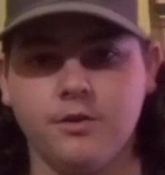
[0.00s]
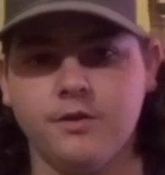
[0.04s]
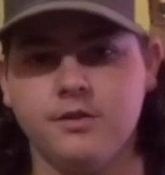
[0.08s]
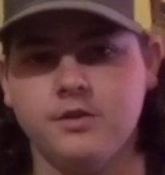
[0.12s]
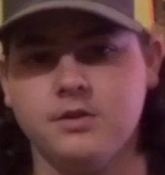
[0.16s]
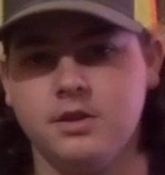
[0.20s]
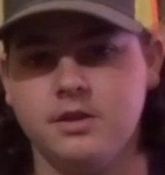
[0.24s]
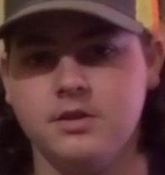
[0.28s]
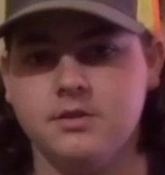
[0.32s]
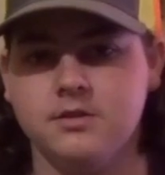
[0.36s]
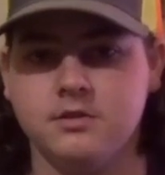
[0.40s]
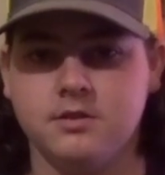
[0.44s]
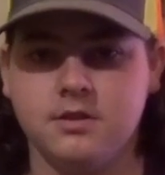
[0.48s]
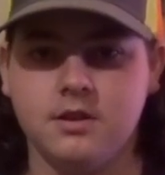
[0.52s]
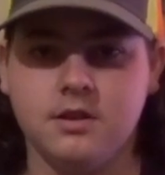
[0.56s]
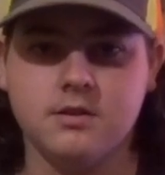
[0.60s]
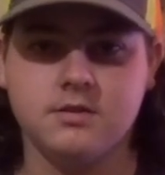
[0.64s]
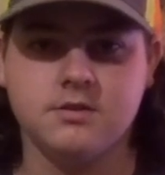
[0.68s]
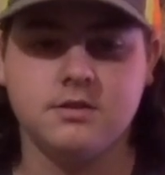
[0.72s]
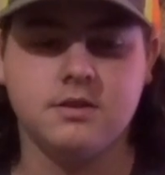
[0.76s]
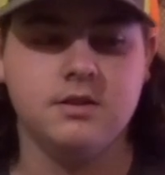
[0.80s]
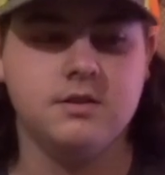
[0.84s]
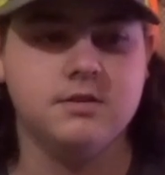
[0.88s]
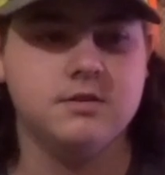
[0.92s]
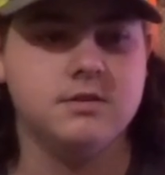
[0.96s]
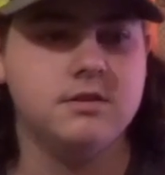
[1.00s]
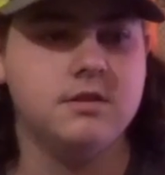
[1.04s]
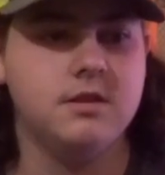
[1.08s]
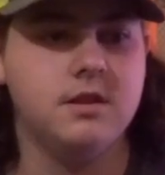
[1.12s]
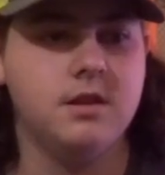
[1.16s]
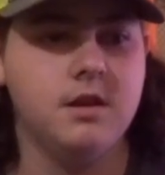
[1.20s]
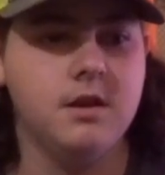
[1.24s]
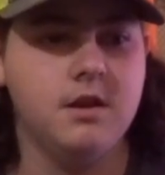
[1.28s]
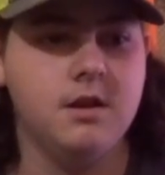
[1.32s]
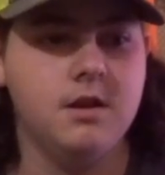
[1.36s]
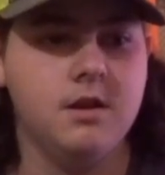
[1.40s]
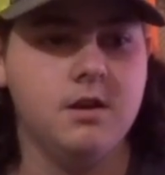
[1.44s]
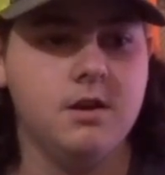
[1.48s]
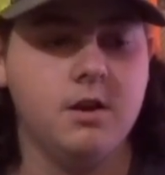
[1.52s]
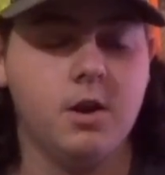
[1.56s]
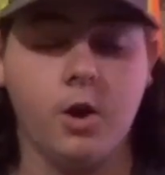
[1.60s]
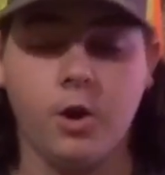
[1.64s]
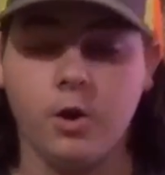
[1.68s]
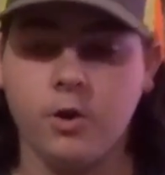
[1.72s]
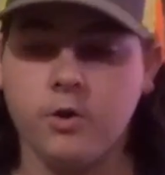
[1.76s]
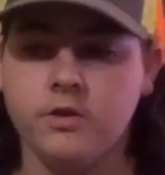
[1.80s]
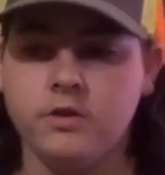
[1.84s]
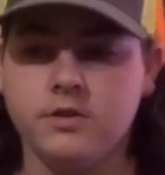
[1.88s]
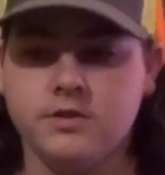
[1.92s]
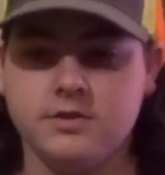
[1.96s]
season, deer season,
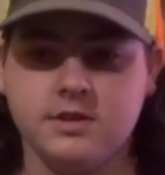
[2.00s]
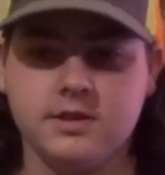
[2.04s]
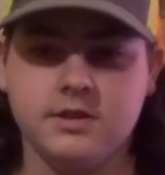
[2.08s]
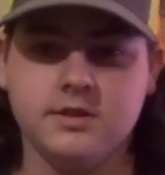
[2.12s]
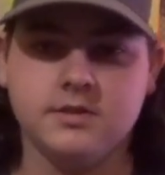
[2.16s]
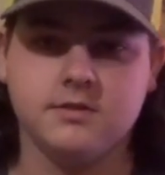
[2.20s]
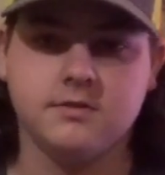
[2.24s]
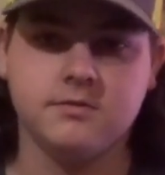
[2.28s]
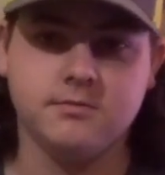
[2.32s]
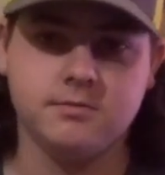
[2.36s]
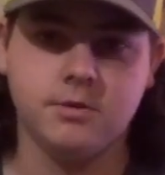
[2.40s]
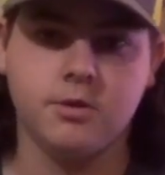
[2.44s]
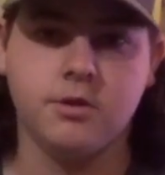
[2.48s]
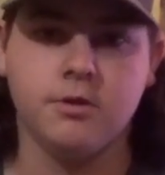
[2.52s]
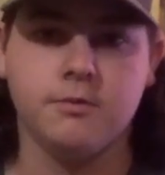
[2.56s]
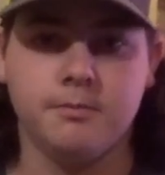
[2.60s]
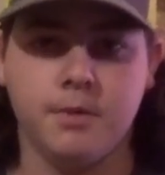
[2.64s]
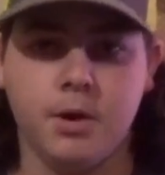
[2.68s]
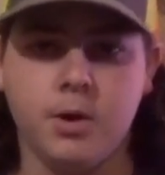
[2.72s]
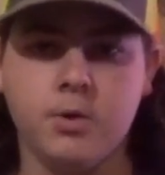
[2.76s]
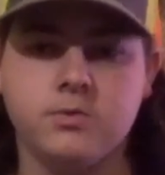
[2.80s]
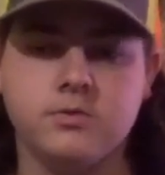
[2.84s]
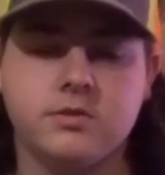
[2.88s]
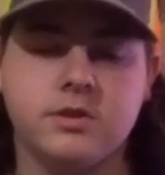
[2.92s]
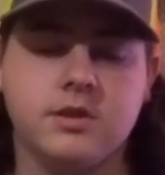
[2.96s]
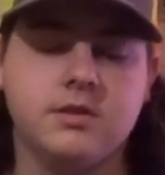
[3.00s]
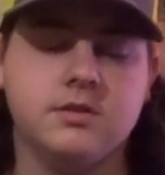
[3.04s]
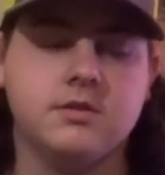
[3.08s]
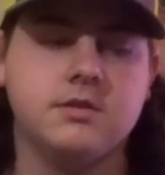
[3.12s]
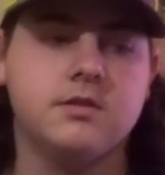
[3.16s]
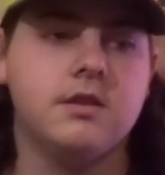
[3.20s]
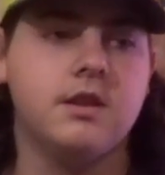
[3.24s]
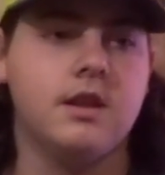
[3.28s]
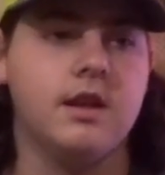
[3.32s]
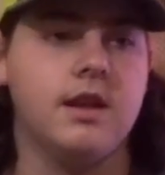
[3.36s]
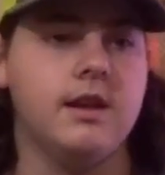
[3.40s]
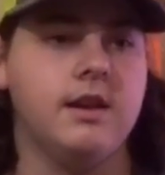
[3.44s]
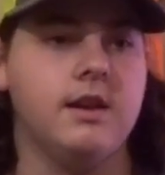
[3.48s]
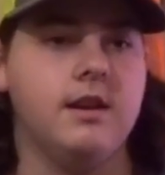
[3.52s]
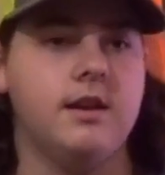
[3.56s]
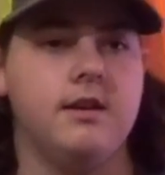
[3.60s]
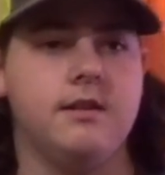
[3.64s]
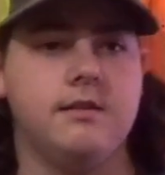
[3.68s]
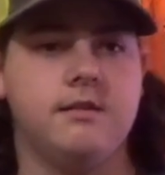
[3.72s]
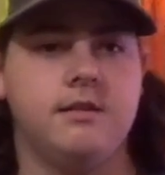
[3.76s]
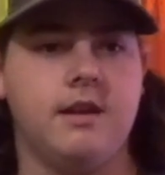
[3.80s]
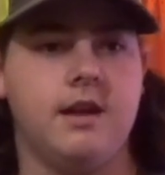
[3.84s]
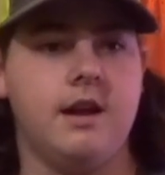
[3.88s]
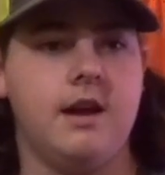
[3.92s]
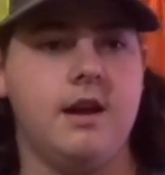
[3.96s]
early season, during bow season,
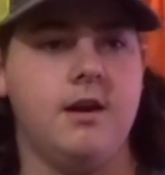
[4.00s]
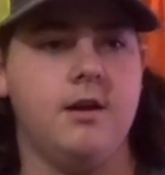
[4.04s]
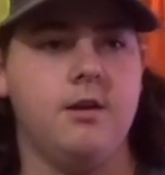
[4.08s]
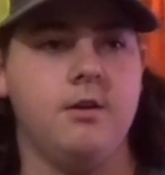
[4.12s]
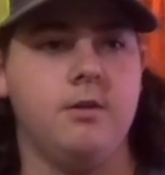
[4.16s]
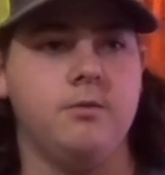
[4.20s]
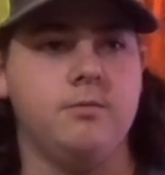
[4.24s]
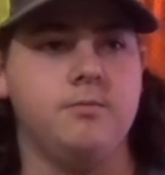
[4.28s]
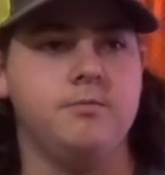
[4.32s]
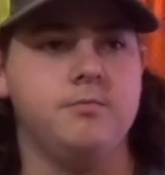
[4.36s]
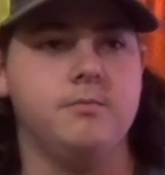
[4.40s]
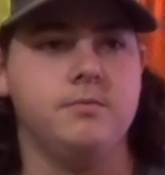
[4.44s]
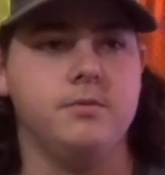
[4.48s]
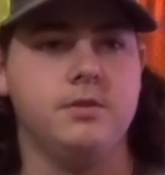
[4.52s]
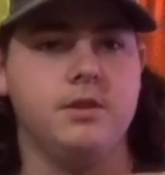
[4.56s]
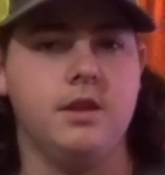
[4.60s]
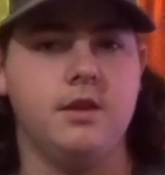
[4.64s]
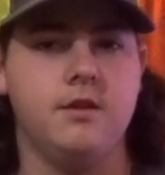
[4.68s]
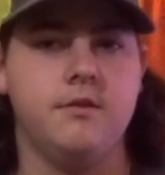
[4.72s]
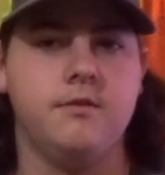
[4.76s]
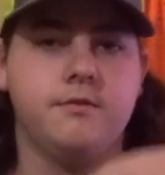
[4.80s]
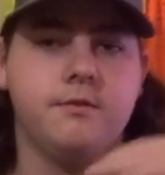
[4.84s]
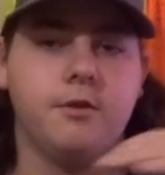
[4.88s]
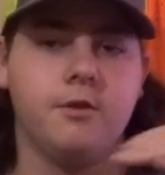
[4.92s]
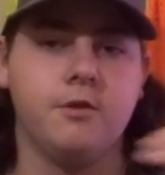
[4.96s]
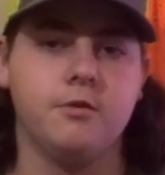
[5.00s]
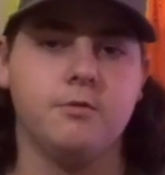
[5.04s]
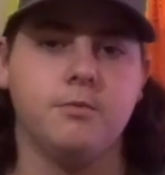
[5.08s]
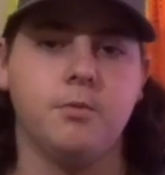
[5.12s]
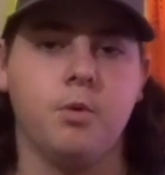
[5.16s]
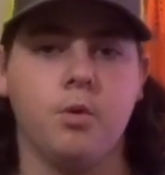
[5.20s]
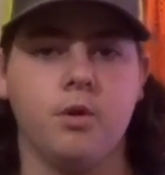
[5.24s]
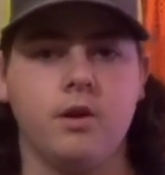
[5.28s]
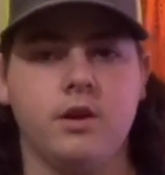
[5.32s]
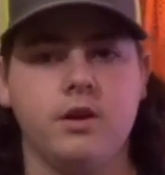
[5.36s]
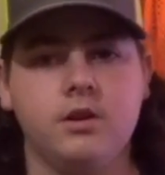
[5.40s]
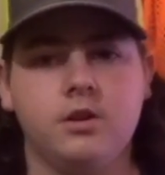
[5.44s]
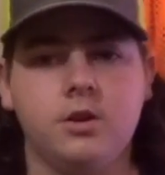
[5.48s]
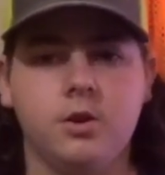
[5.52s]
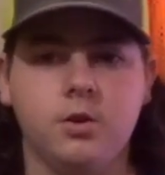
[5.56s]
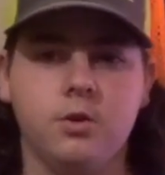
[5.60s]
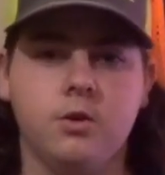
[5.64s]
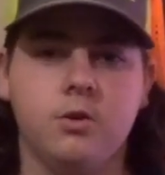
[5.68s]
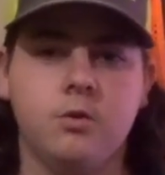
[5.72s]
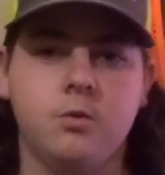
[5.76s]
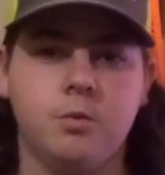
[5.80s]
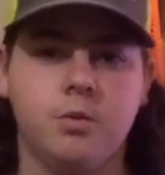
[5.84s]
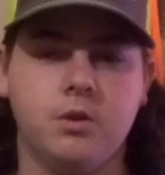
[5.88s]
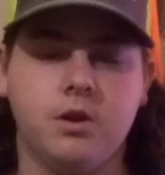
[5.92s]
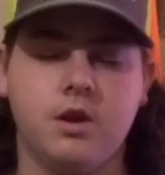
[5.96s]
and I'll get furthermore into
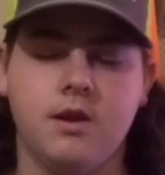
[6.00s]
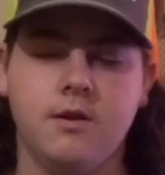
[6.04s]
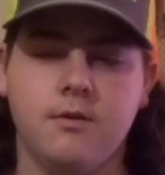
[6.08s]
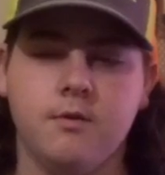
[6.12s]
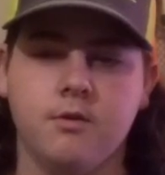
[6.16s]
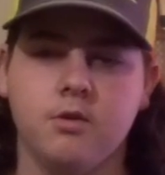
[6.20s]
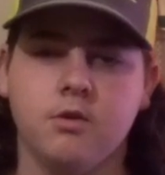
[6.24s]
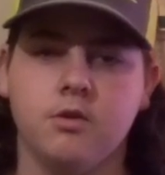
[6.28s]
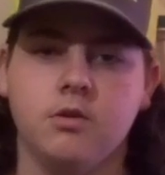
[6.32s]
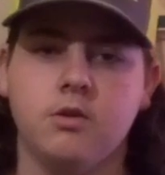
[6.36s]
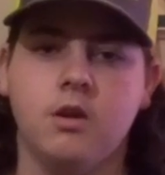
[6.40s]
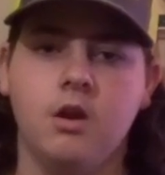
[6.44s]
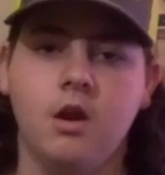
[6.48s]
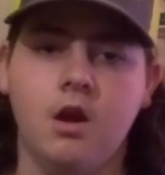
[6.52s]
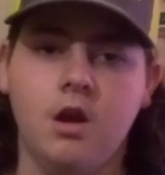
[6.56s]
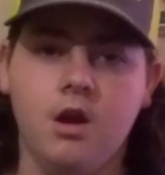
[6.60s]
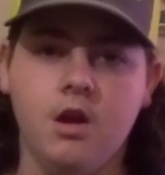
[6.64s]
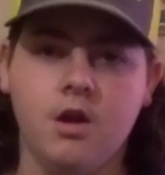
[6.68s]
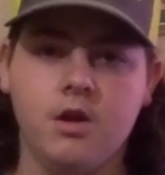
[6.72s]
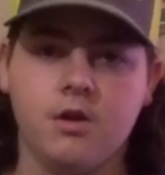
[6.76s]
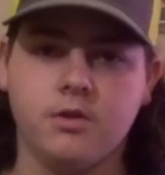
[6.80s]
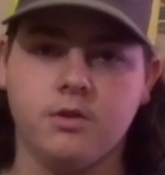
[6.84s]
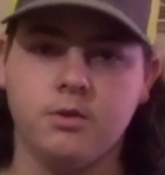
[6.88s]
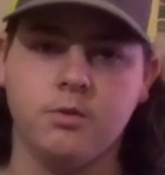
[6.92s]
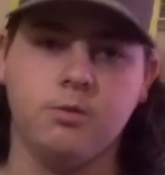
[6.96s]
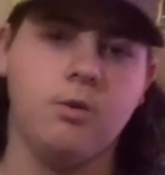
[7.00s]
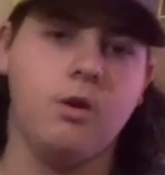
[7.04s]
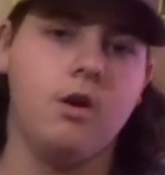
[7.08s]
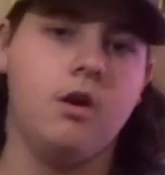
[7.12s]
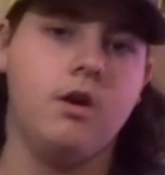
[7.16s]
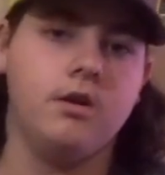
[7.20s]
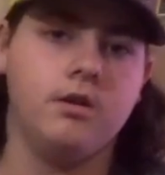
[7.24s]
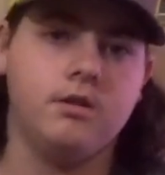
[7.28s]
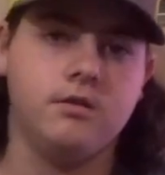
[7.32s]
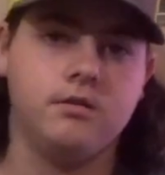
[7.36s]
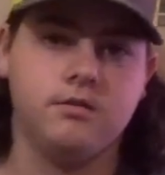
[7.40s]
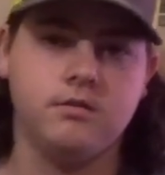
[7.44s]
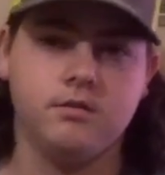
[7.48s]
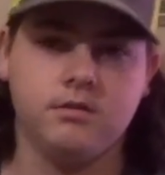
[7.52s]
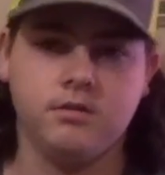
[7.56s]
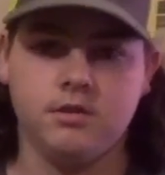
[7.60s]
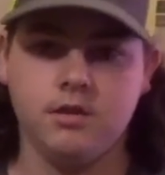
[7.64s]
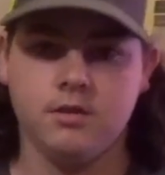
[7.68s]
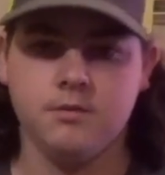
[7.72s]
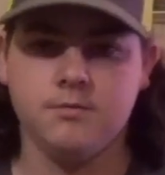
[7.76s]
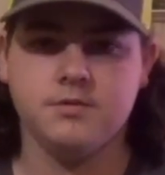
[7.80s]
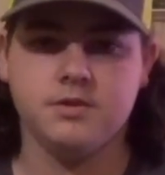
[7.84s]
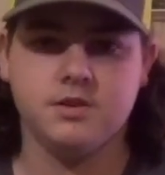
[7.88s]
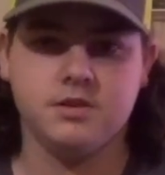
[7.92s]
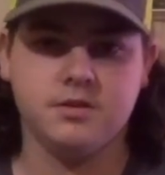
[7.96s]
it whenever the rut
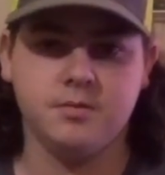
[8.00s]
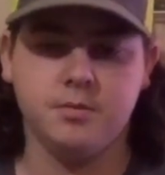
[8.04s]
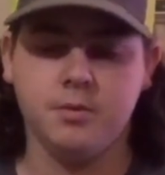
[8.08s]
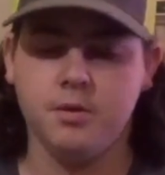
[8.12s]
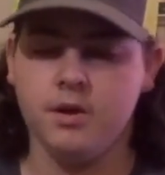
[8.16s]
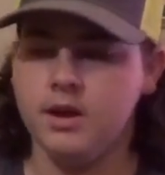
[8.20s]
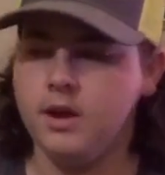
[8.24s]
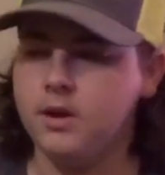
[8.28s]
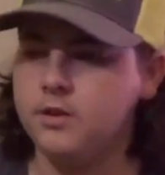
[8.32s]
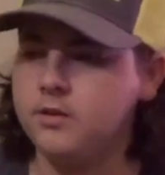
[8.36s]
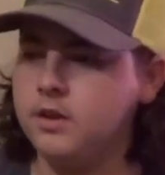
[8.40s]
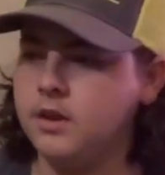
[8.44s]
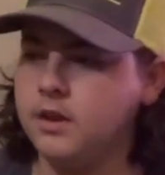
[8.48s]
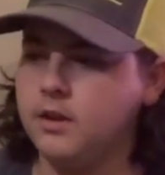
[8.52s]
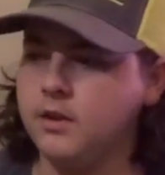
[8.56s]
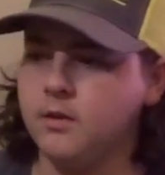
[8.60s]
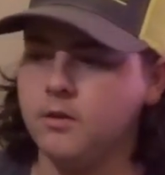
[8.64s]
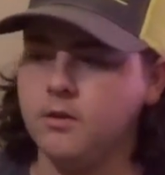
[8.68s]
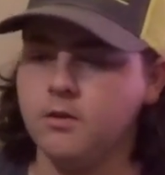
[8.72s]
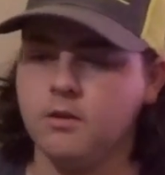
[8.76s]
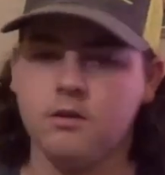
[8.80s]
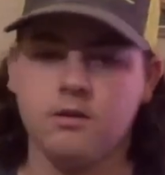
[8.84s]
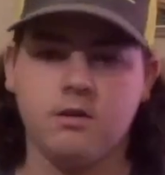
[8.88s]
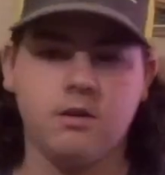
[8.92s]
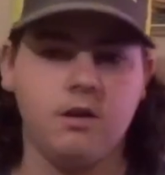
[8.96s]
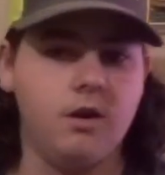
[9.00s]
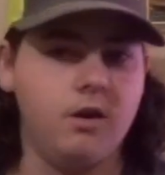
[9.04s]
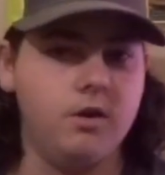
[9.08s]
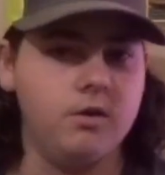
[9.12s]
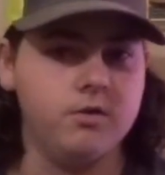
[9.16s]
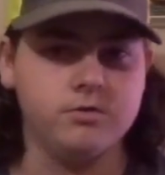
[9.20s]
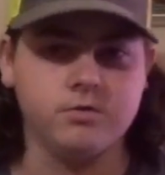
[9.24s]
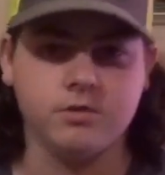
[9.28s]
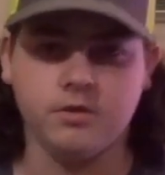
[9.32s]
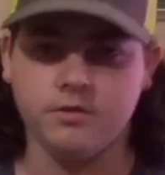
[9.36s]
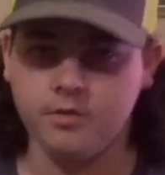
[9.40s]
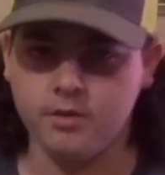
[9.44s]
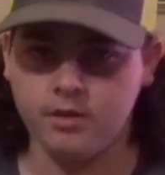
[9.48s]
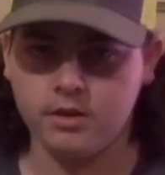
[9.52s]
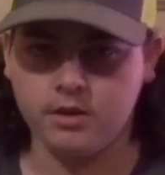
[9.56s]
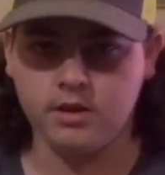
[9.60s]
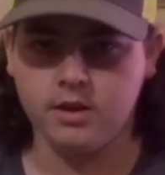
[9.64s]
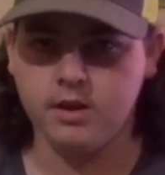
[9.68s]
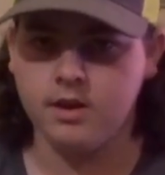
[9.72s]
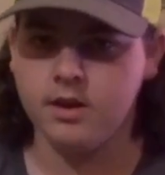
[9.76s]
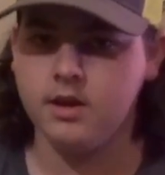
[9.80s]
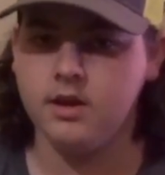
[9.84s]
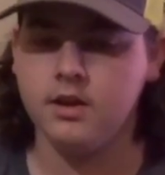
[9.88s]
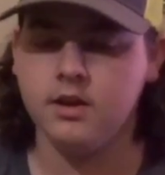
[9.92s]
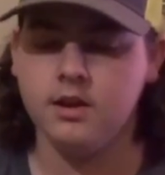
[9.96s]
comes into play. I'll take a grunt call and stuff like
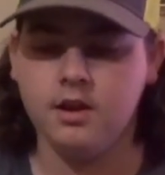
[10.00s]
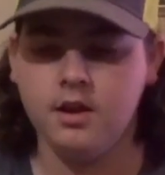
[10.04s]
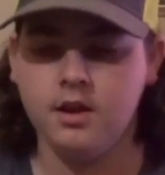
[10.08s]
that,